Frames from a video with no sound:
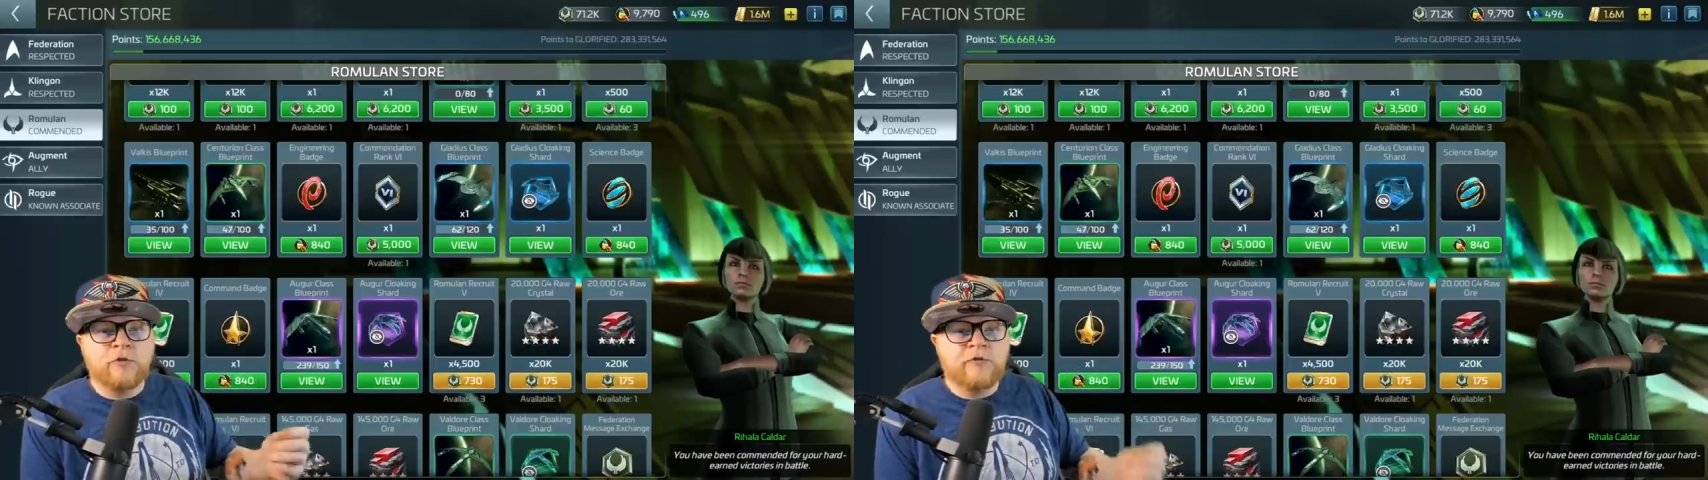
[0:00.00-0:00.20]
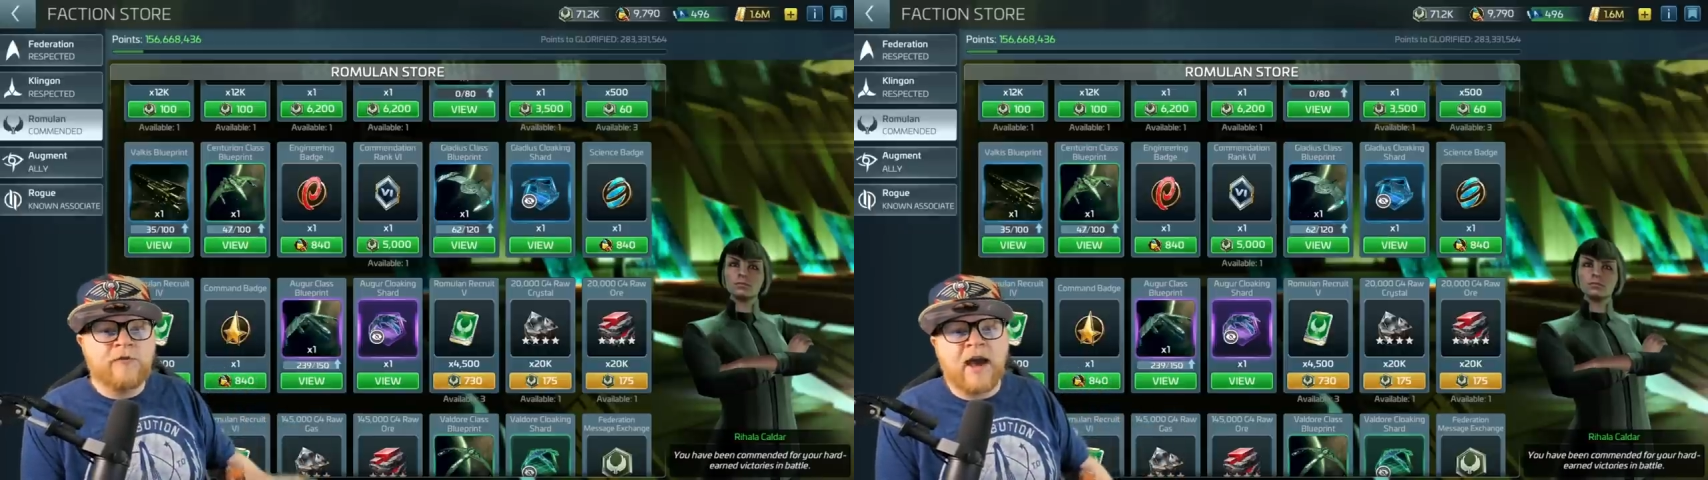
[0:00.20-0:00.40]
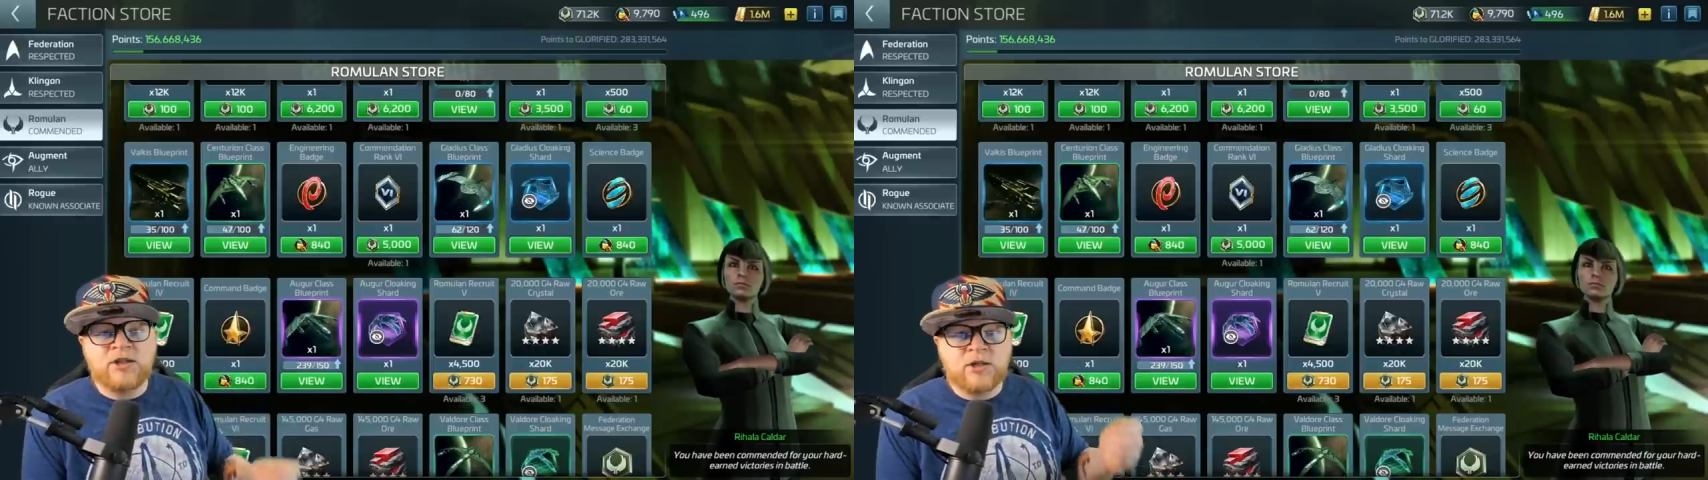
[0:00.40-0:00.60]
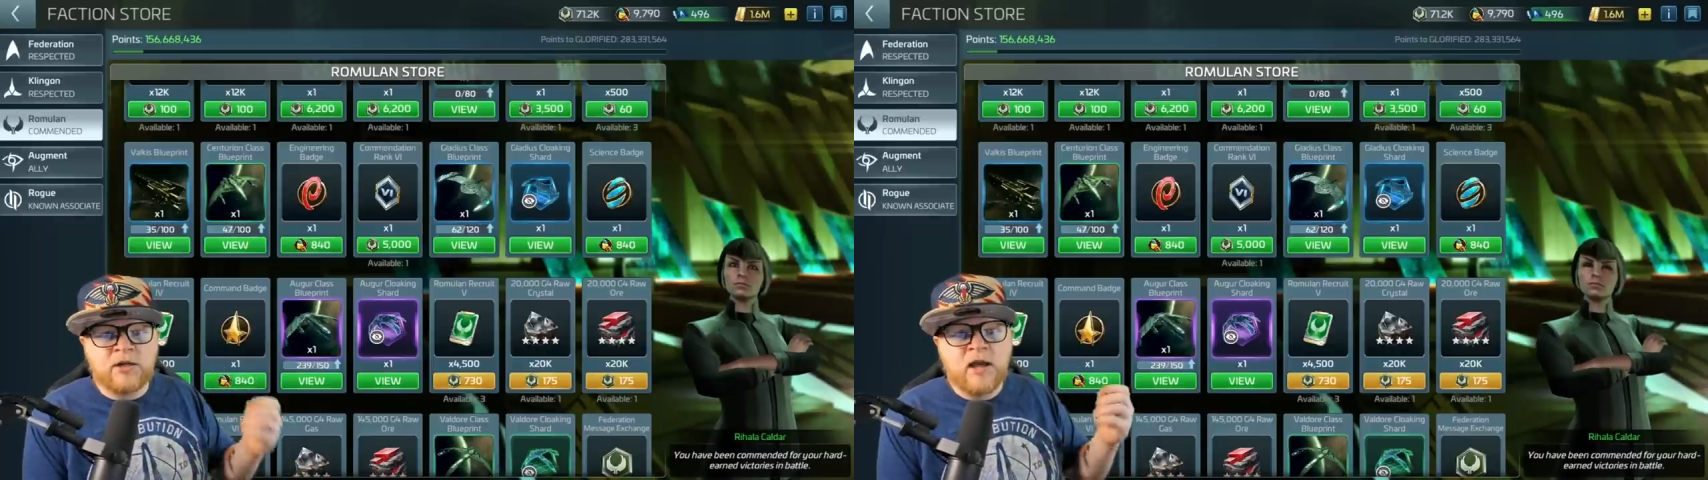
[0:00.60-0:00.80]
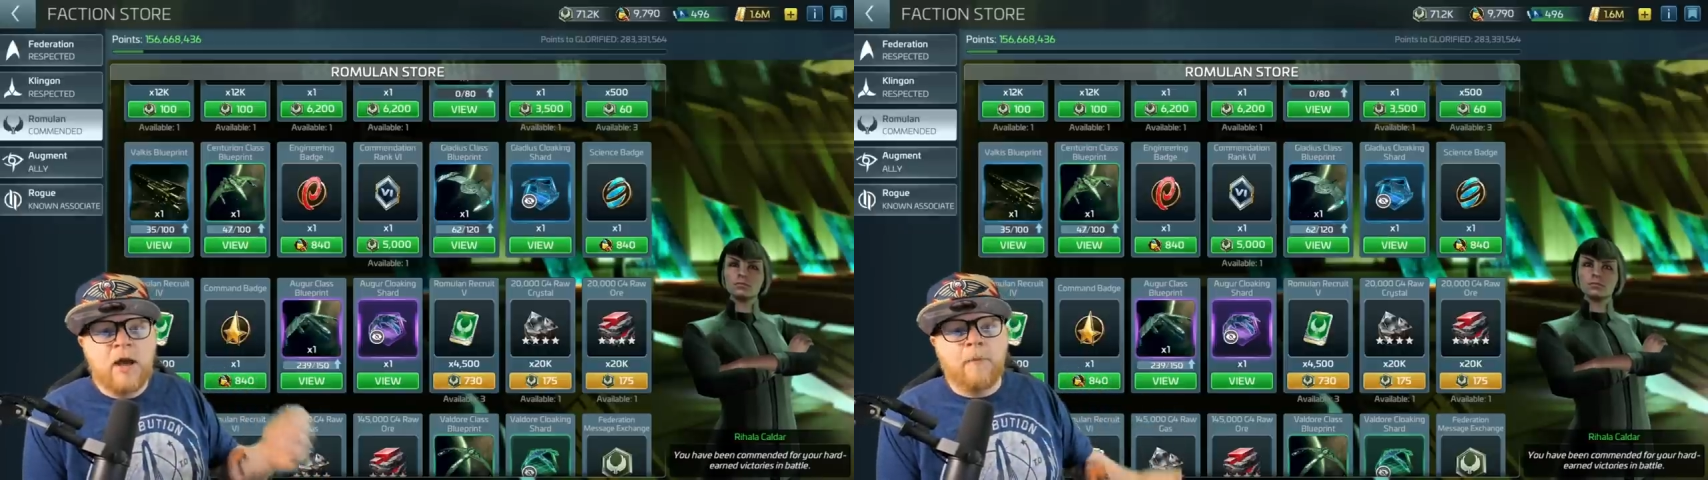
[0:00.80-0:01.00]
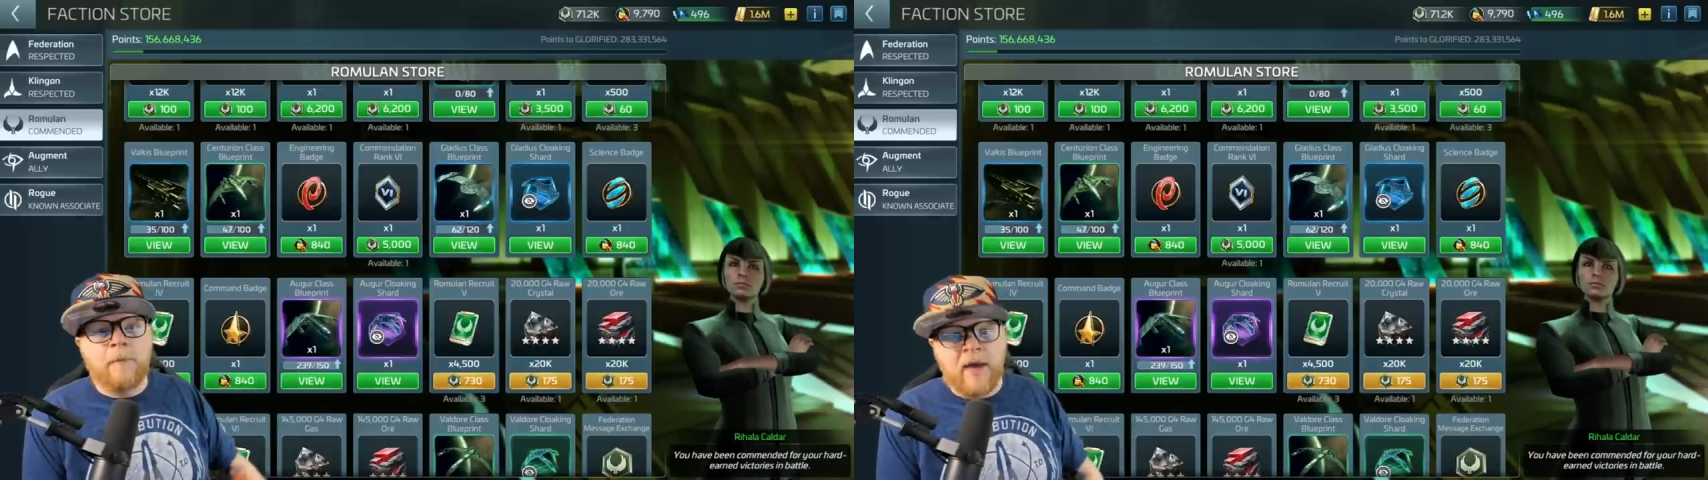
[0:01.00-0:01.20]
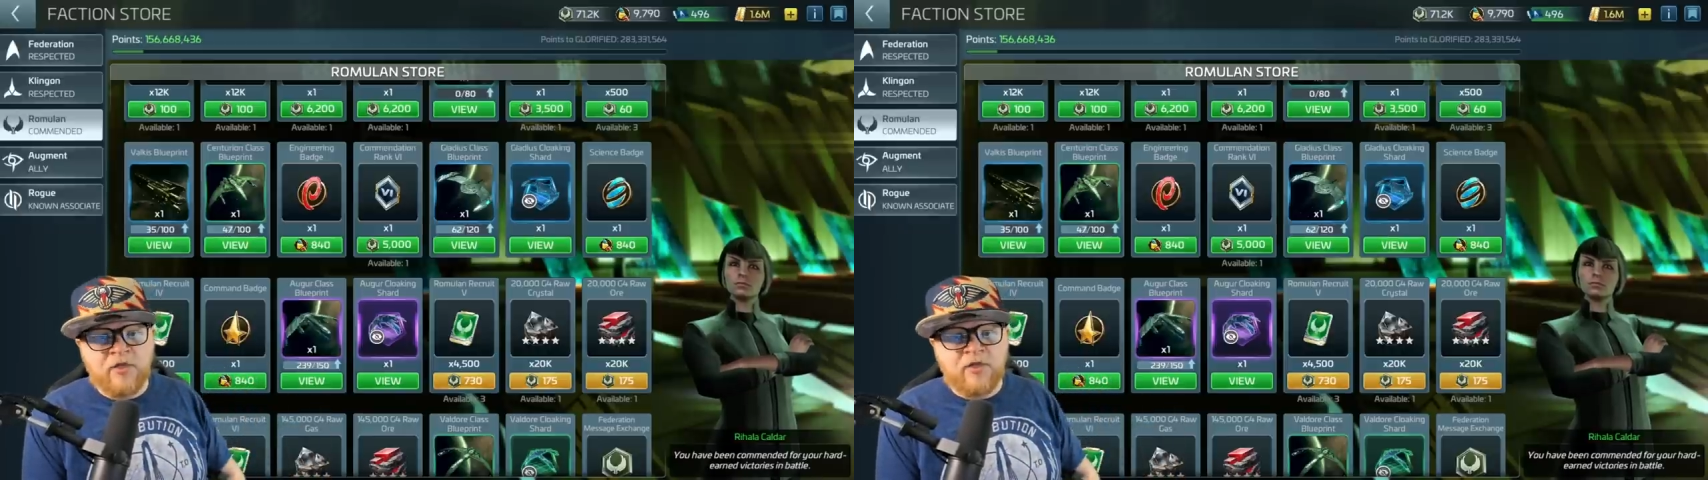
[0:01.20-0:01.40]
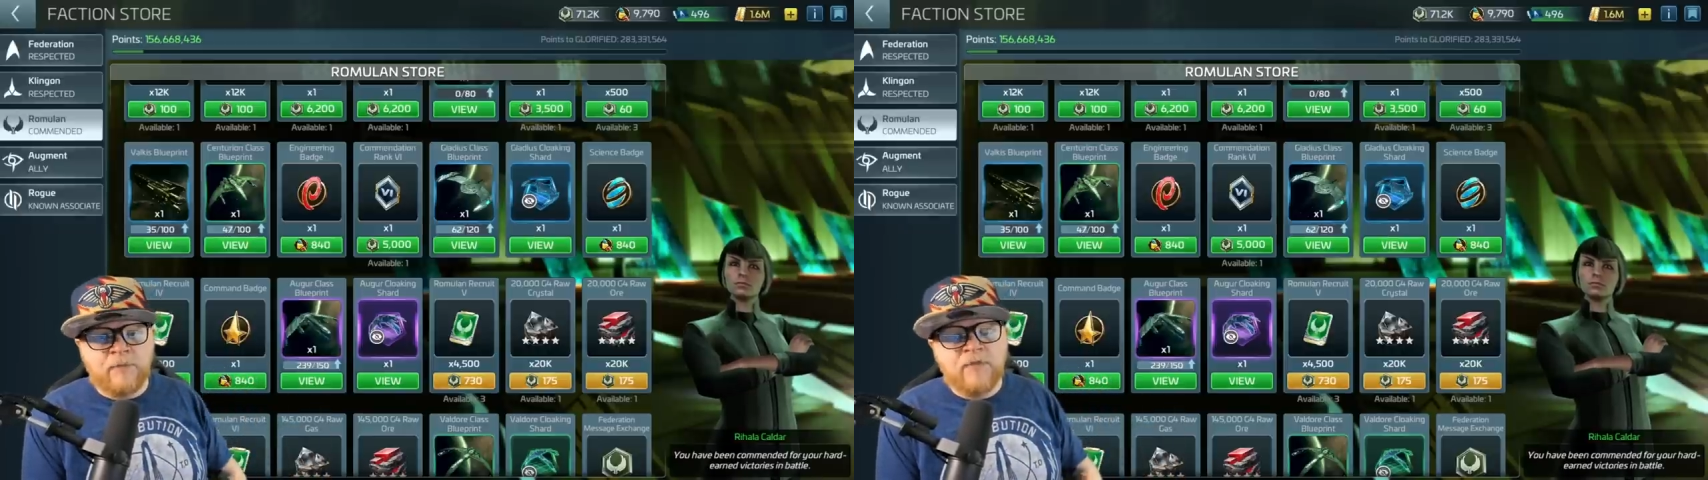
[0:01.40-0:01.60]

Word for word: faction method.